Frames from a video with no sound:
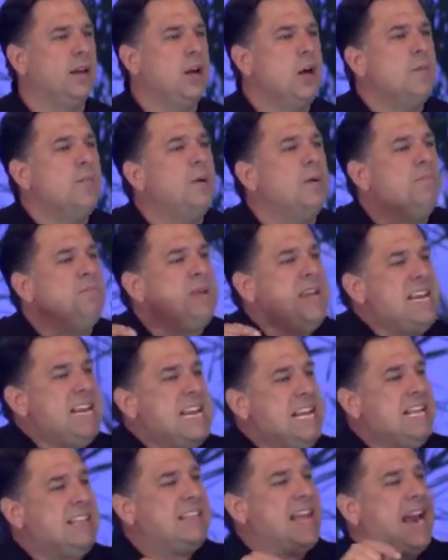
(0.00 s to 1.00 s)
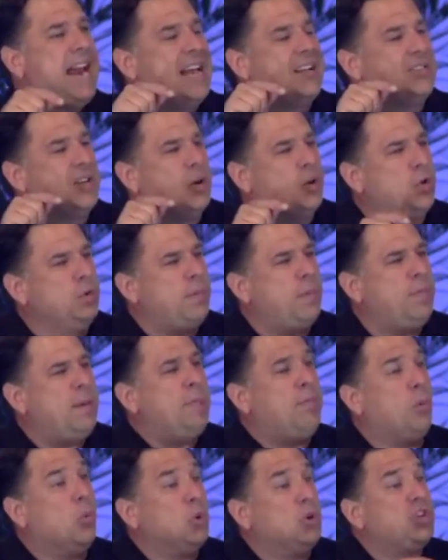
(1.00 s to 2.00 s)
but meaning that as a group of
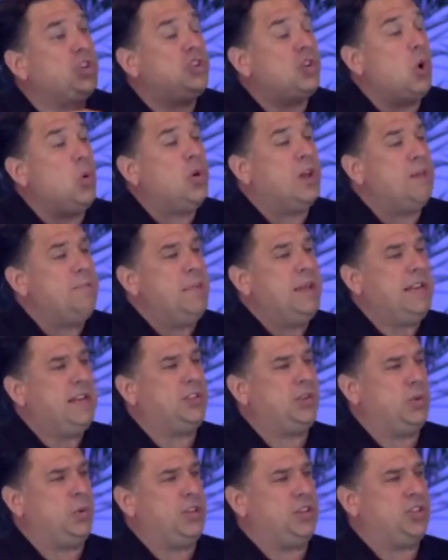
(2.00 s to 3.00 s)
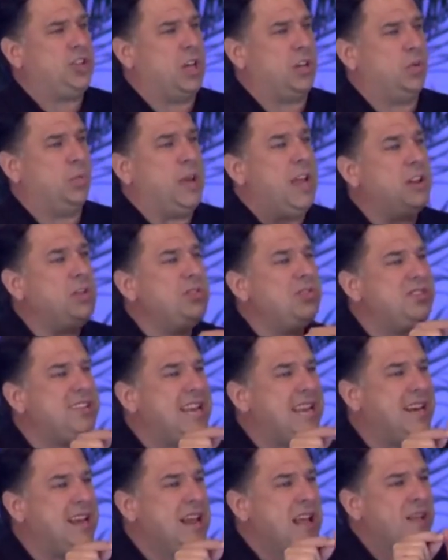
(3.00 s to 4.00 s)
people, we're so committed to each other. We
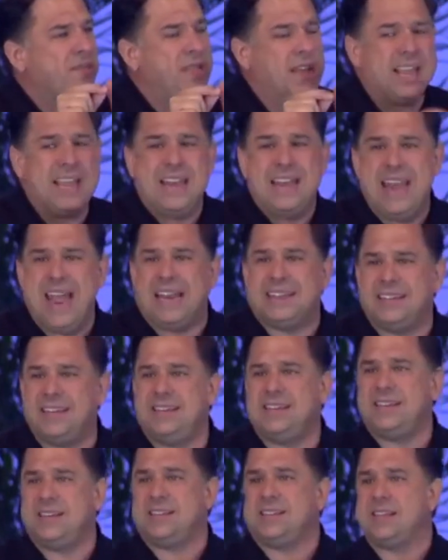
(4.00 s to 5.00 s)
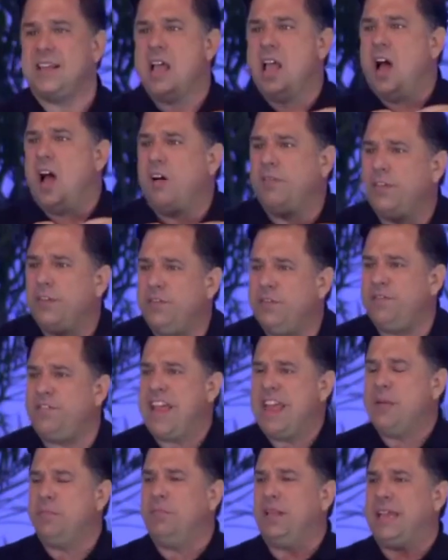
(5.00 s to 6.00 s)
understand the connectedness of the
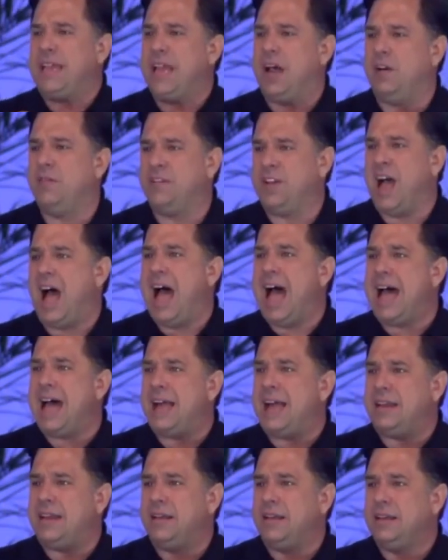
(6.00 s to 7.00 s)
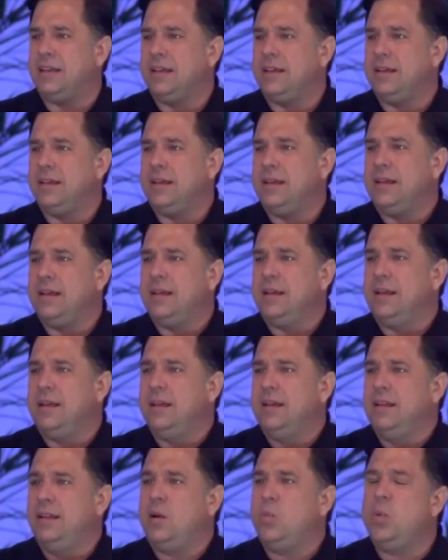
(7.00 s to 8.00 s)
family of God
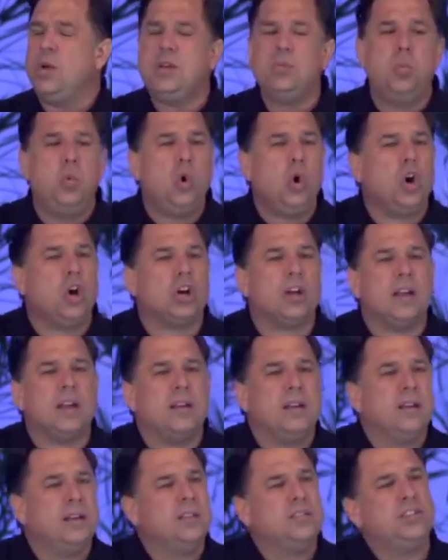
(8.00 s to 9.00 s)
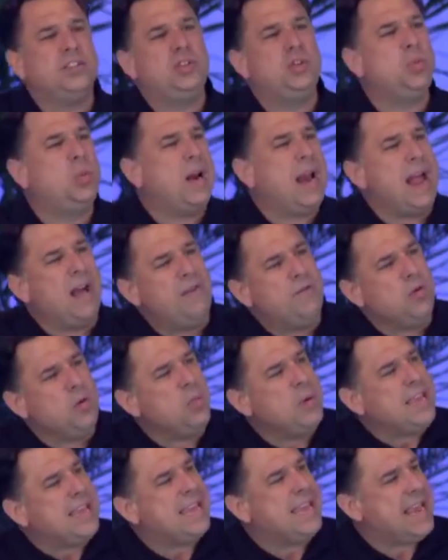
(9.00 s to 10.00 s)
that we work to do whatever
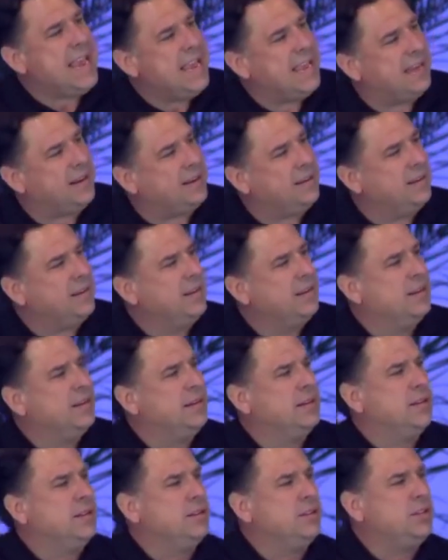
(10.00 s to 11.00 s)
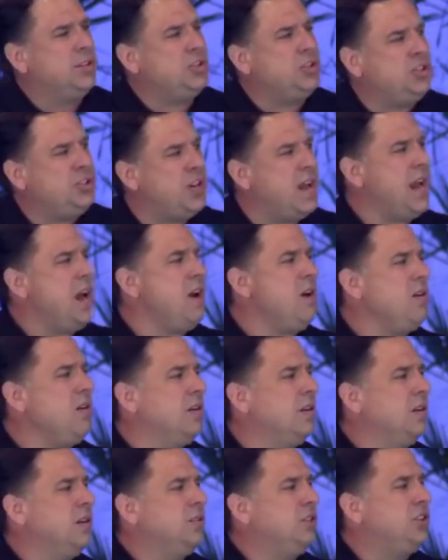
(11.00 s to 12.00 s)
we can to share,
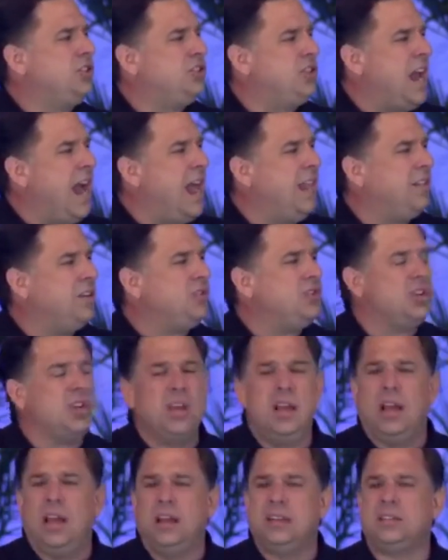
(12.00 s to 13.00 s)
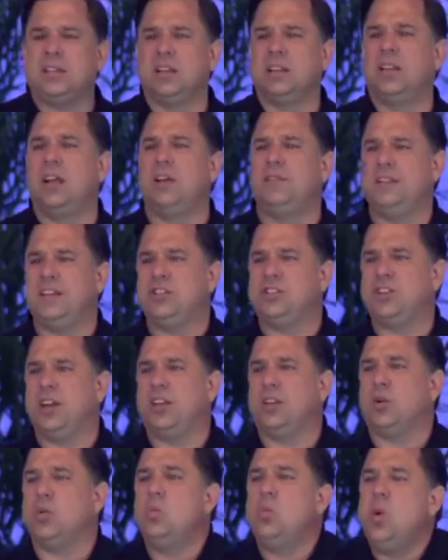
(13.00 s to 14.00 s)
to challenge, and to love each
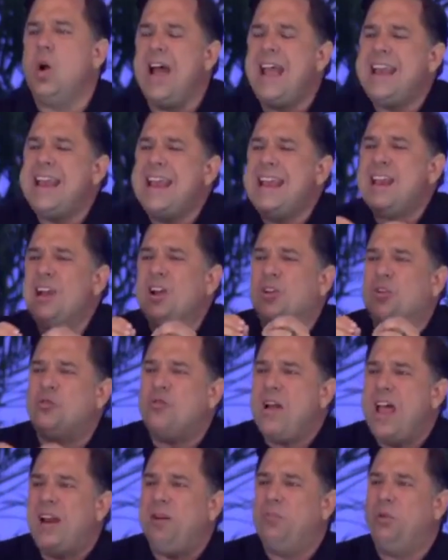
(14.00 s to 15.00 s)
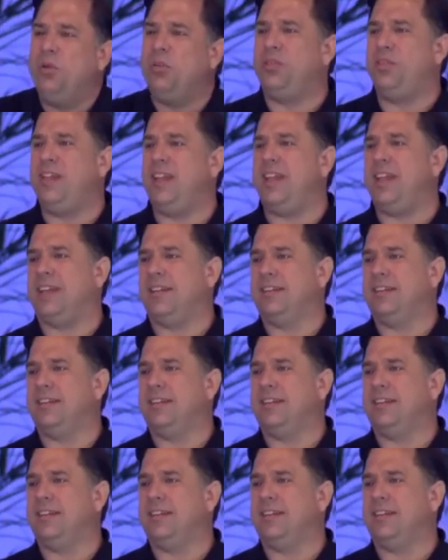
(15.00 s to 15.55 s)
other. What an incredible thing.